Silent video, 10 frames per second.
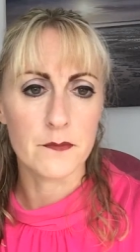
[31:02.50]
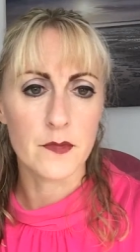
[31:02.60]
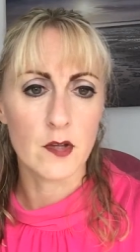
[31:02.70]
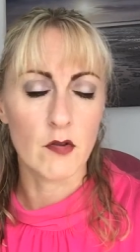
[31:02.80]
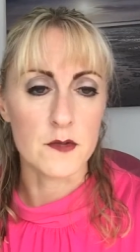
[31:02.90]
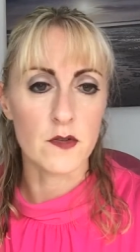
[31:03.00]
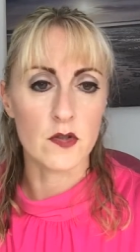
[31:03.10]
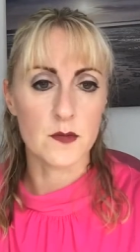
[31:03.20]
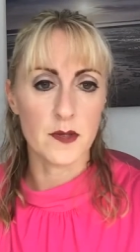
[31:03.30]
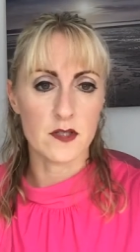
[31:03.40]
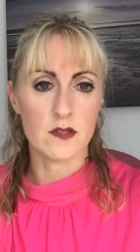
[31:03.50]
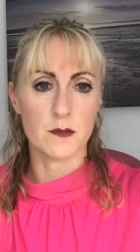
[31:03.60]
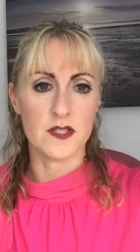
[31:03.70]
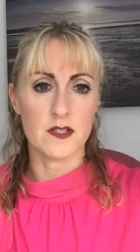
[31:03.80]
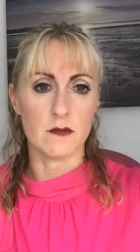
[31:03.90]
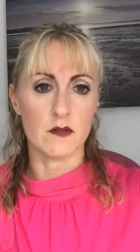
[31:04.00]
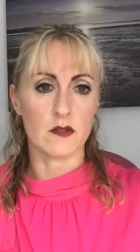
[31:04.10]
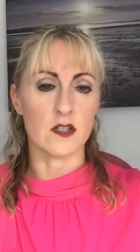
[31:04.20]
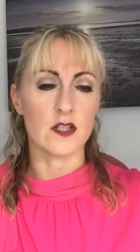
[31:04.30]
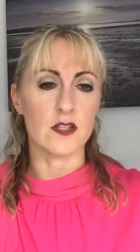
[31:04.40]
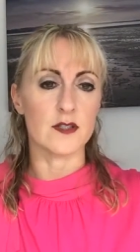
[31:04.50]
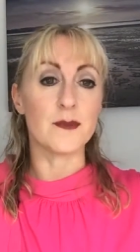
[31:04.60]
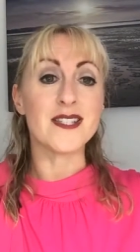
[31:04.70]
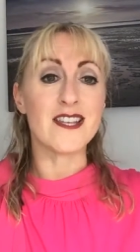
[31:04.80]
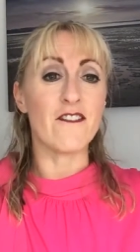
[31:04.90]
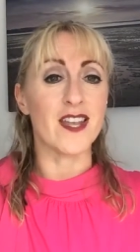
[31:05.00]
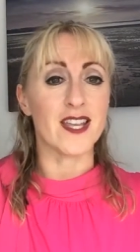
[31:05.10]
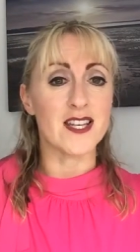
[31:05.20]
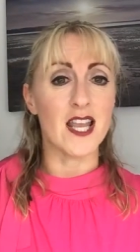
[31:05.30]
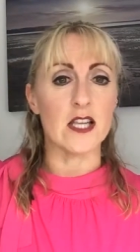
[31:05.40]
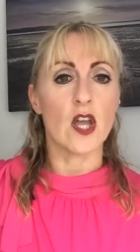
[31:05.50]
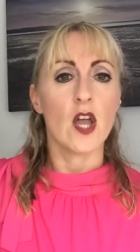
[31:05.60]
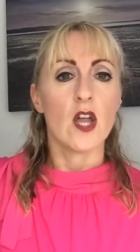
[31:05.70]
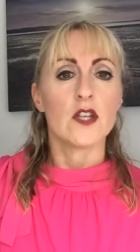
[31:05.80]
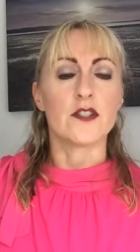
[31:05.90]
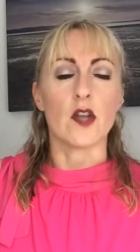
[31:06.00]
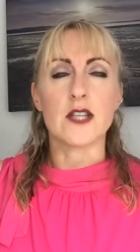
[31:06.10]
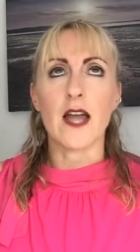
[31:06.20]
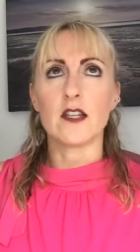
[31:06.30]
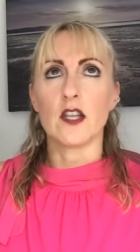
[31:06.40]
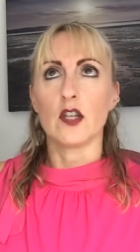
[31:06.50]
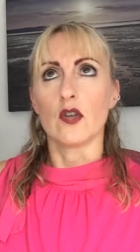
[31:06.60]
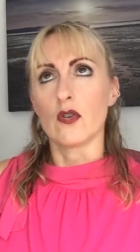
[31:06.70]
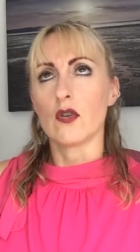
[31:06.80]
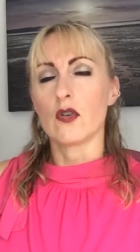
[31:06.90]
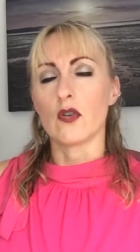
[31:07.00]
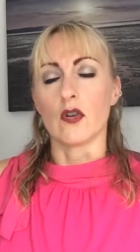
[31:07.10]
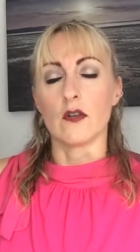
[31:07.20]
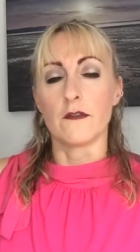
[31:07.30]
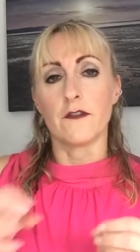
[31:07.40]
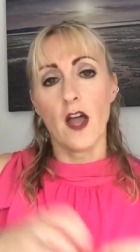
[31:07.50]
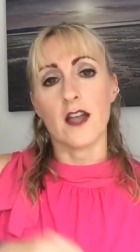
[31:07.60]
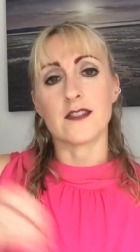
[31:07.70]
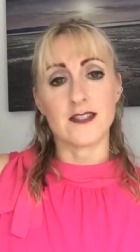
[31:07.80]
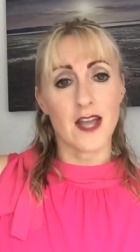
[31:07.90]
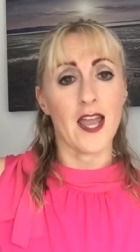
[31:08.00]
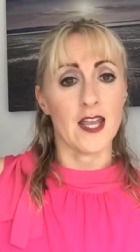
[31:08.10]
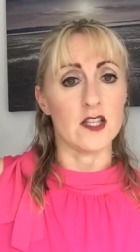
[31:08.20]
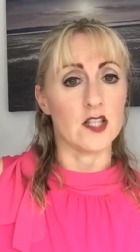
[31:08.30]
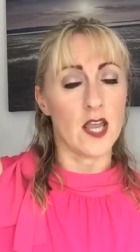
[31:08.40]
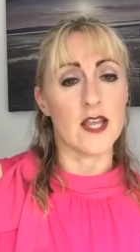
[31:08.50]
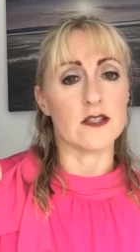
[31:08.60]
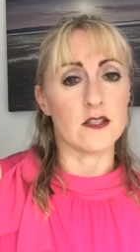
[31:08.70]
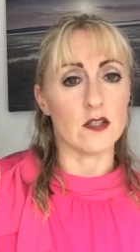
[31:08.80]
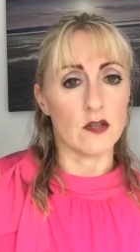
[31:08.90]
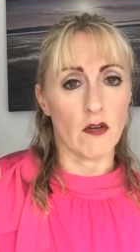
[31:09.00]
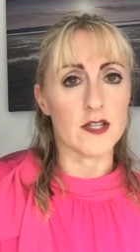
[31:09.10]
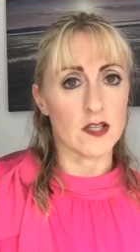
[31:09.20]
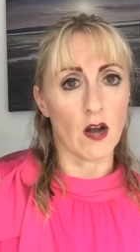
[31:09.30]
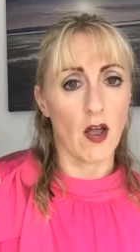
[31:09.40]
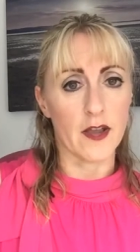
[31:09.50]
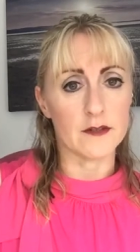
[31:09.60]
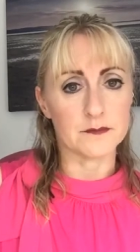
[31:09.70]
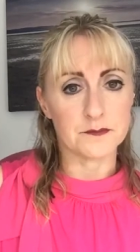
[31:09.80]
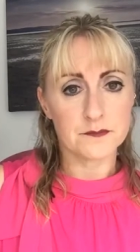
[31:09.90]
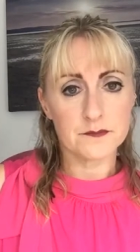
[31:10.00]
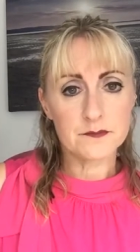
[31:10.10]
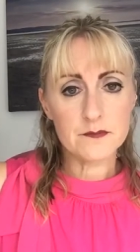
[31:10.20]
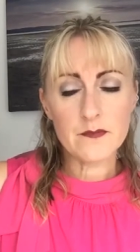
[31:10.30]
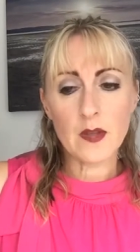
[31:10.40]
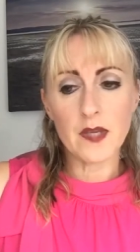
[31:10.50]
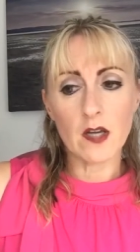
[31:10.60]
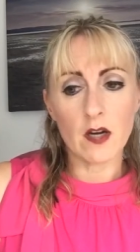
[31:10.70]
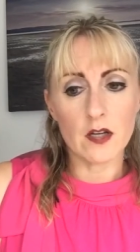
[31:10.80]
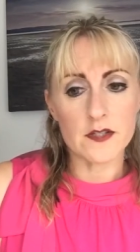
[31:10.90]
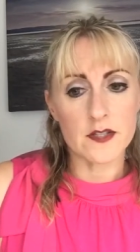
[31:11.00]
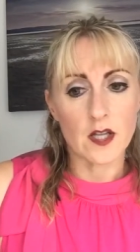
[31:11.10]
Groups for your specific niche. So Tanya, your first stage is your ideal client, because